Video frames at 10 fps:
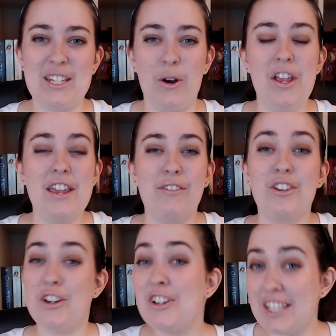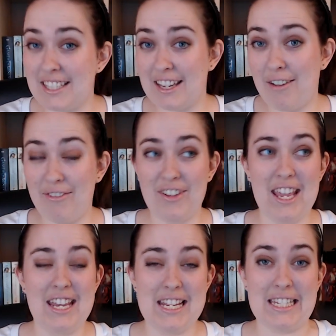So for the early stuff,
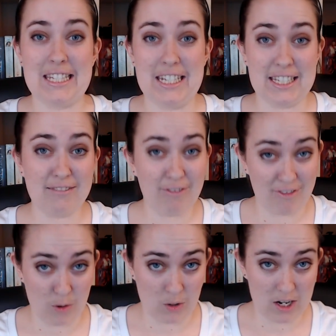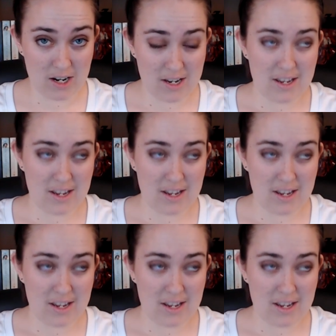it is season four.